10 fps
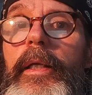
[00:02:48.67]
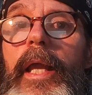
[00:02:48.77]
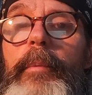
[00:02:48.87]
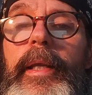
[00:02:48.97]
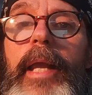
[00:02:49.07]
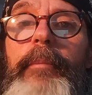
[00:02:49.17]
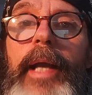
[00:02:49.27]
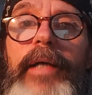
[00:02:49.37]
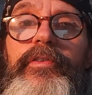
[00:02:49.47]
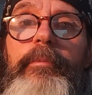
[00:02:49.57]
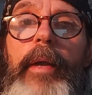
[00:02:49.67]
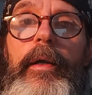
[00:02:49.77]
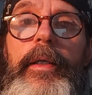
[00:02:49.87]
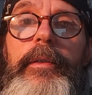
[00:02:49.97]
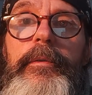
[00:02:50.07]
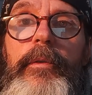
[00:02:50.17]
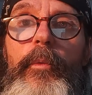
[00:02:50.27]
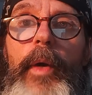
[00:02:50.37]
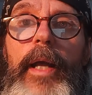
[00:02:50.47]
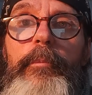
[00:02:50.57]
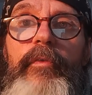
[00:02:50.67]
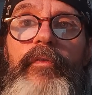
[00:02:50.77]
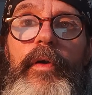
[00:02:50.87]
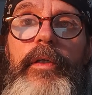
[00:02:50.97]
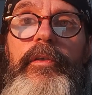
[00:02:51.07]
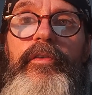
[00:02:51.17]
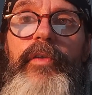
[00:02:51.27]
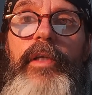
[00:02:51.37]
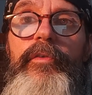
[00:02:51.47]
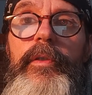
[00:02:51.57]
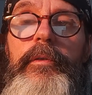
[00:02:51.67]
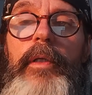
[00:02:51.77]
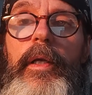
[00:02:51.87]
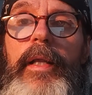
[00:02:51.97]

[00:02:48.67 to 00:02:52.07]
It became customary, when referring to season,